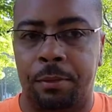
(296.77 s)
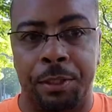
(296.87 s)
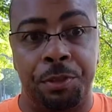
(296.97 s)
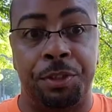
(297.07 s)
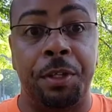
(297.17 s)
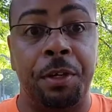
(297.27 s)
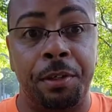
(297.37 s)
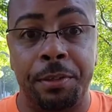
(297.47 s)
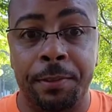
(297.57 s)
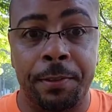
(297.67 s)
that you just
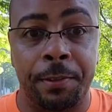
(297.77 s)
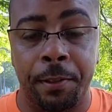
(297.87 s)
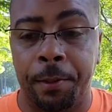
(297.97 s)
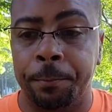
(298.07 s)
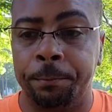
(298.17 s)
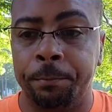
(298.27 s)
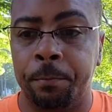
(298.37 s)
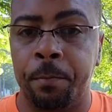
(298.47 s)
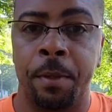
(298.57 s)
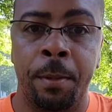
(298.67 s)
turn, you know?
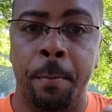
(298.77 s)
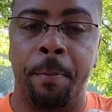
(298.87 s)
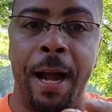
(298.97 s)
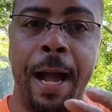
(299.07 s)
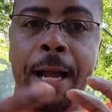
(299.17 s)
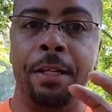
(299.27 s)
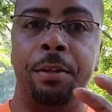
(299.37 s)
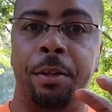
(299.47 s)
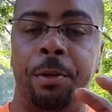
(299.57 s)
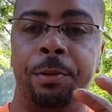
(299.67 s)
Behind
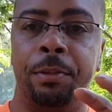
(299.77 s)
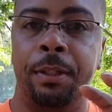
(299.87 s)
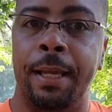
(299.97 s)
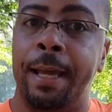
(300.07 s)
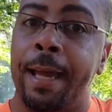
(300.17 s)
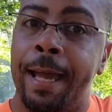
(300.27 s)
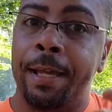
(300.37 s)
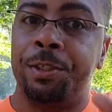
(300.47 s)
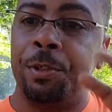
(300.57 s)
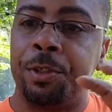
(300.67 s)
it though,
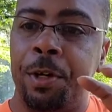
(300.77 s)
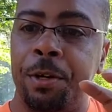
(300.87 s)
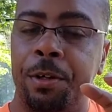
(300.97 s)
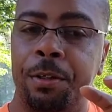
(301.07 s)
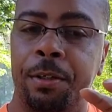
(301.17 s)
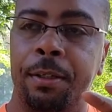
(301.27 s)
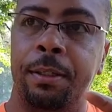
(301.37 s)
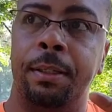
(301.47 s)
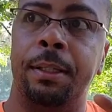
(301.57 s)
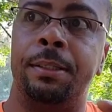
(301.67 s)
as you turn,
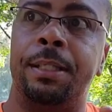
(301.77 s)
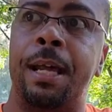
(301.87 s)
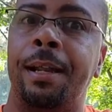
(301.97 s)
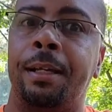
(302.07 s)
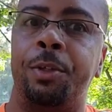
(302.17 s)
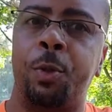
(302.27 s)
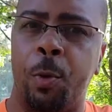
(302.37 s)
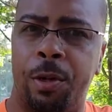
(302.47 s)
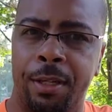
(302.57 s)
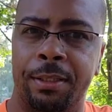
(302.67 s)
it's kind of like a
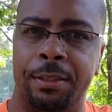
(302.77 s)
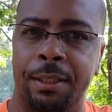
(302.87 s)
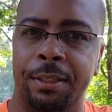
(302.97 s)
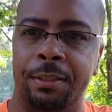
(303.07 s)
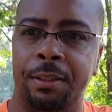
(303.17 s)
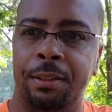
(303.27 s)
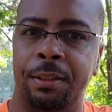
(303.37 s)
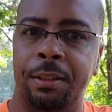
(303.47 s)
door in a sense.